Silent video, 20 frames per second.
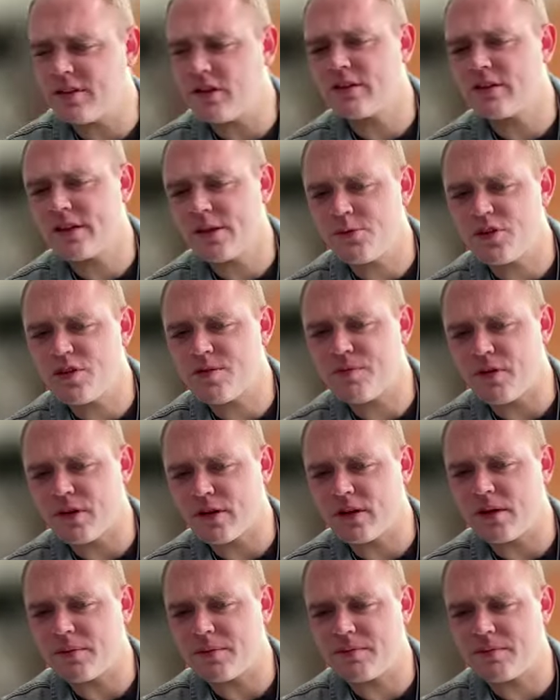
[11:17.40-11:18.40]
Florentine was
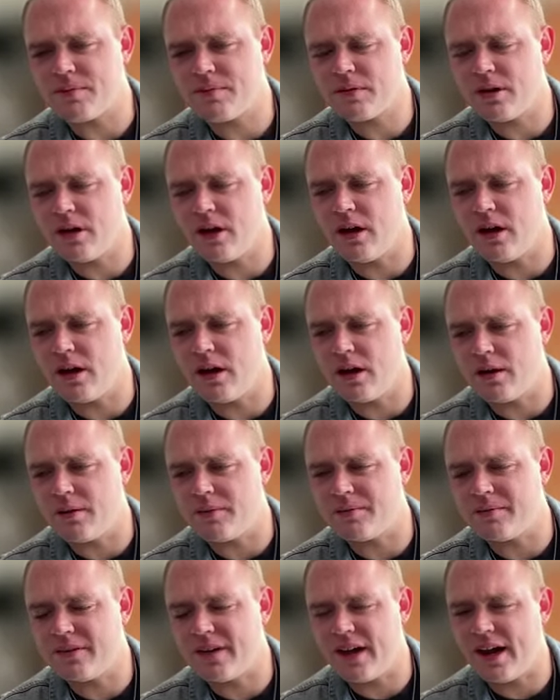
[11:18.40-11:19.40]
brought up.
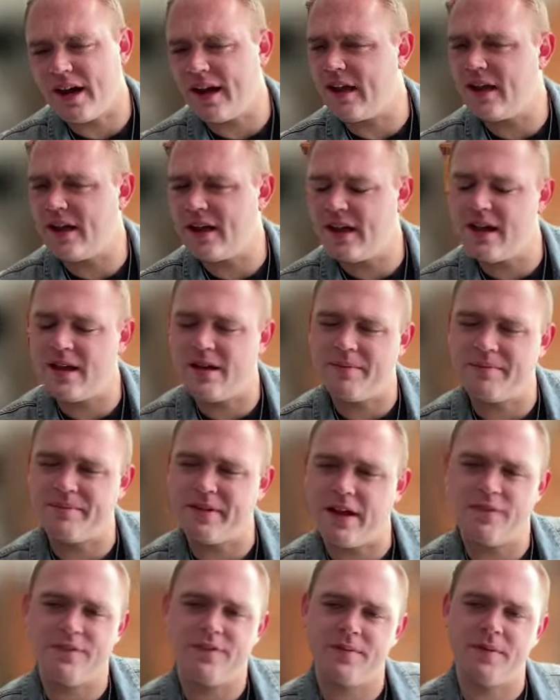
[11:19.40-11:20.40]
Um, I, I am
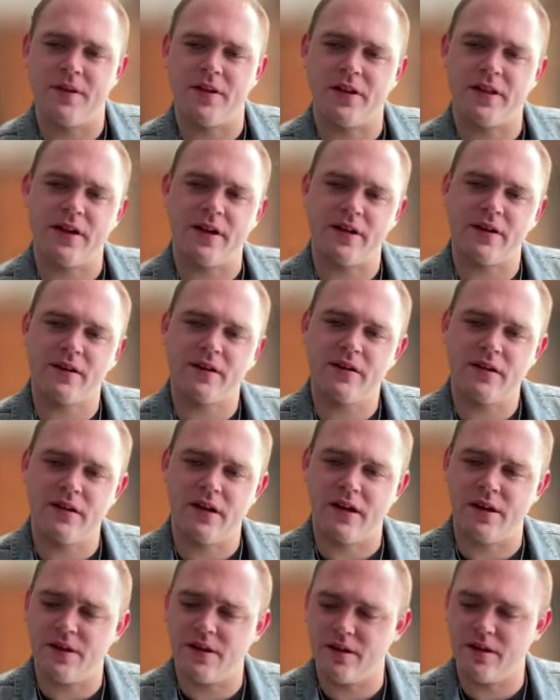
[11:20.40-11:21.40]
not familiar.
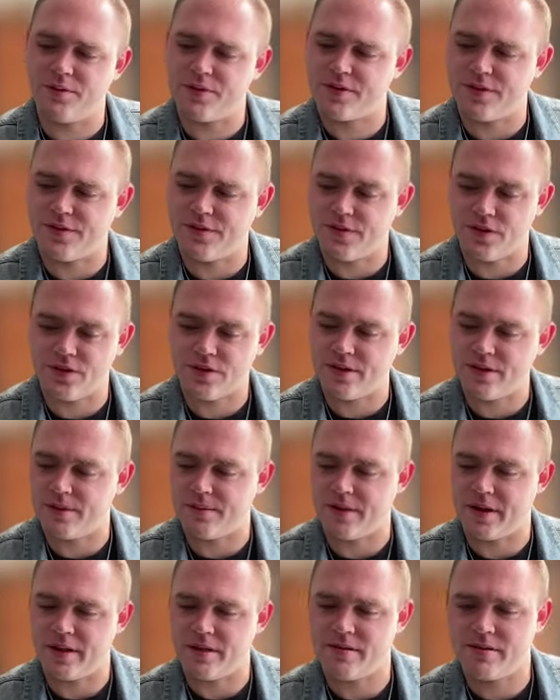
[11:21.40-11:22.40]
I, it was the first
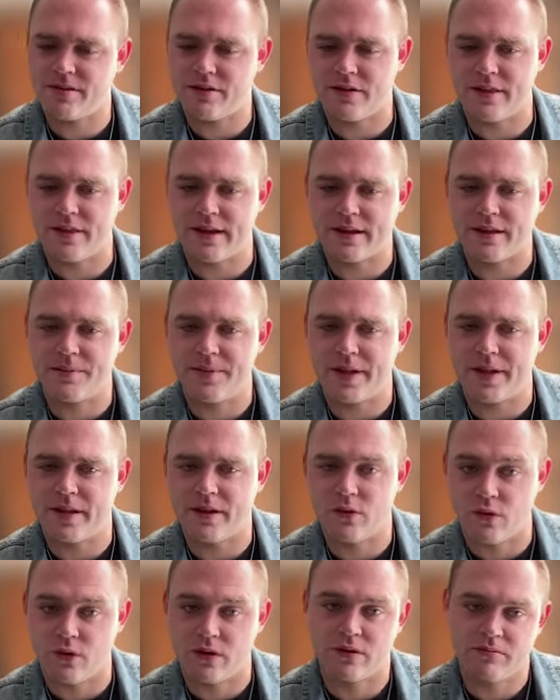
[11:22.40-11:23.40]
time I saw that
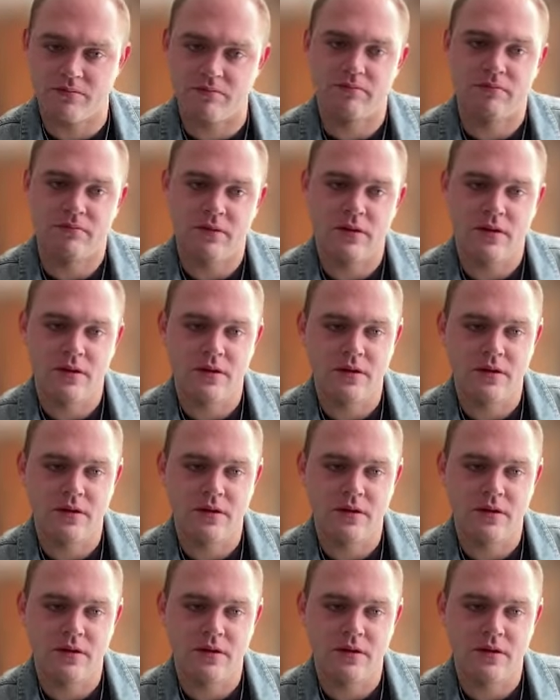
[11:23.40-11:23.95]
comedian or yeah.